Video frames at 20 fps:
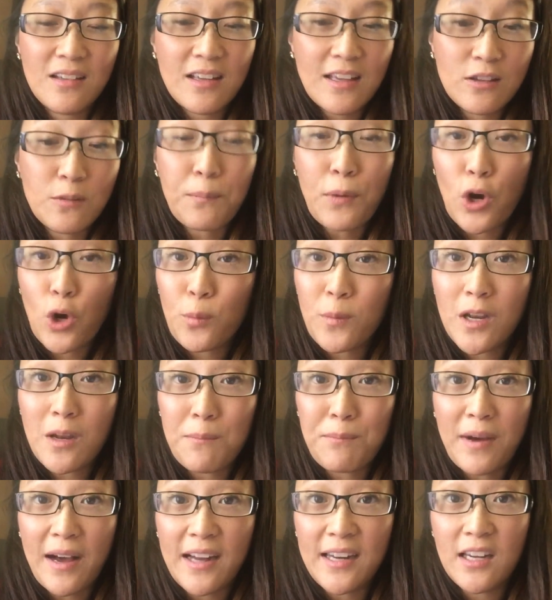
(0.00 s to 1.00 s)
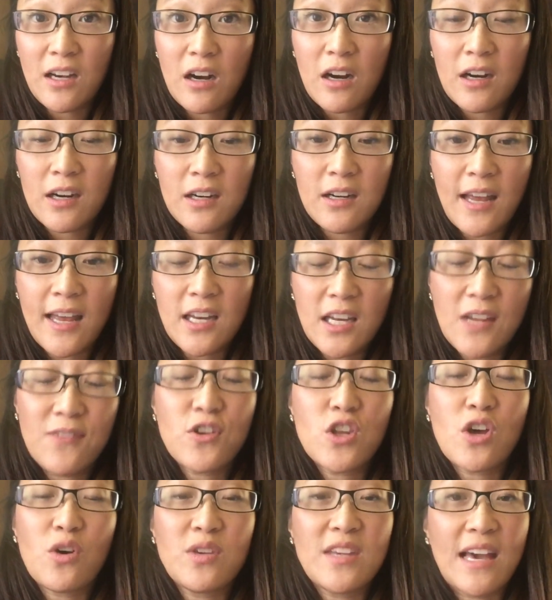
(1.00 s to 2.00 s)
It's permanent body art, and
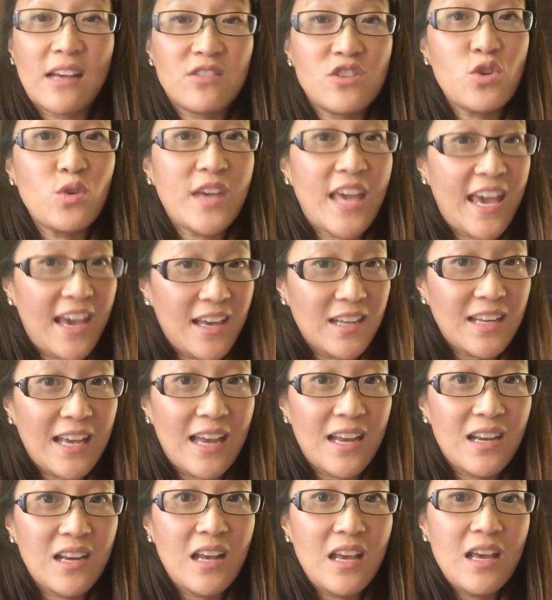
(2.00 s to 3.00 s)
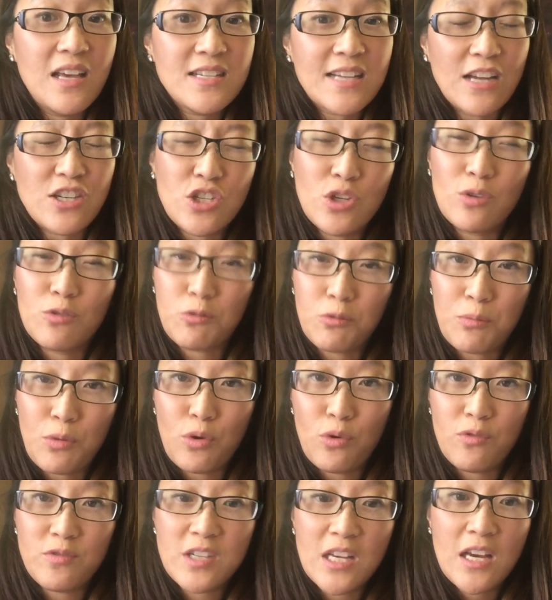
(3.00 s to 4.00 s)
even though yes, you can get tattoos
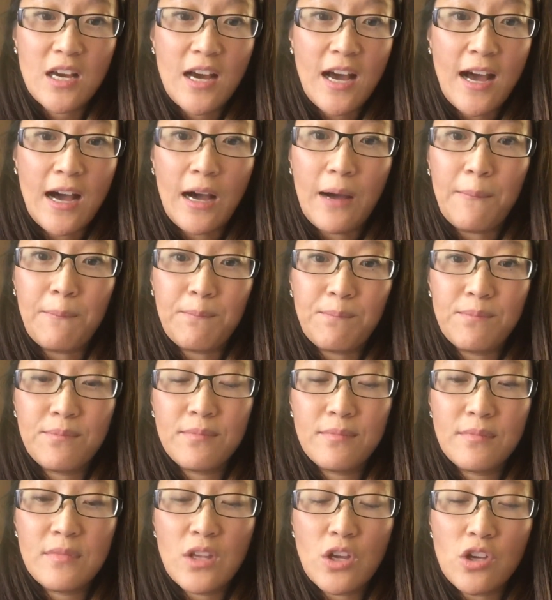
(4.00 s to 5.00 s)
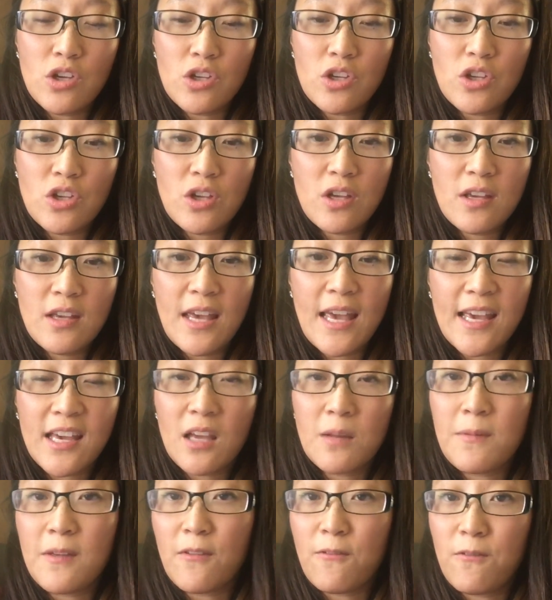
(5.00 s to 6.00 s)
removed, it
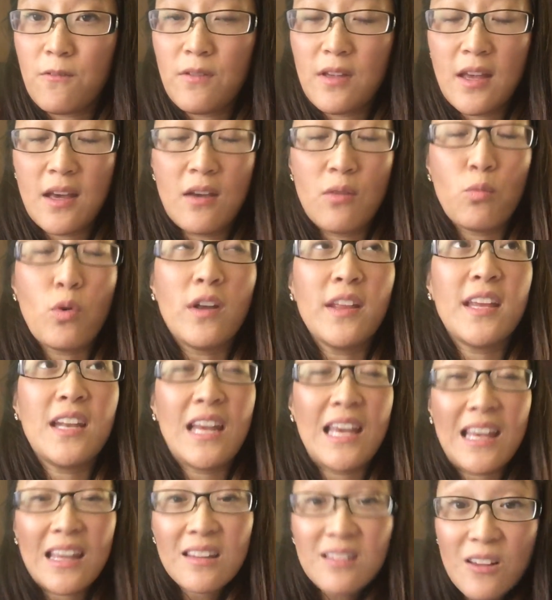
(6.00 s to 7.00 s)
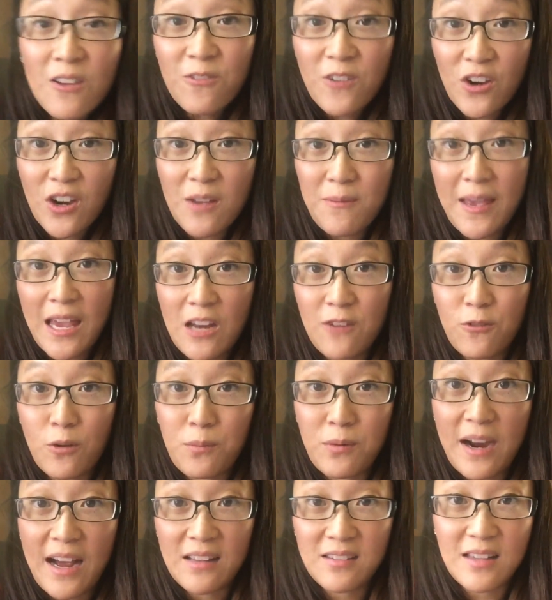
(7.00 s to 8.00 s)
can be it is a very painful
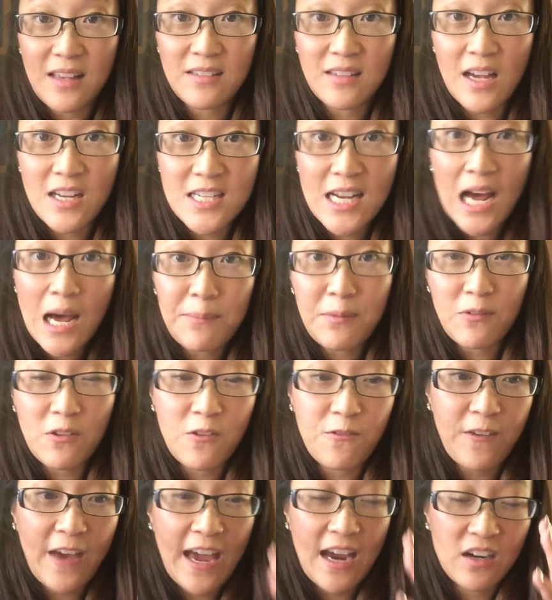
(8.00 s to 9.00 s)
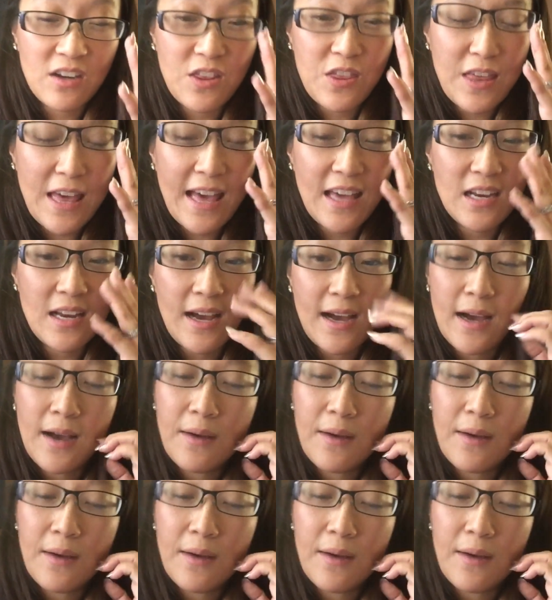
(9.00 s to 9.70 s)
process, on top of the fact that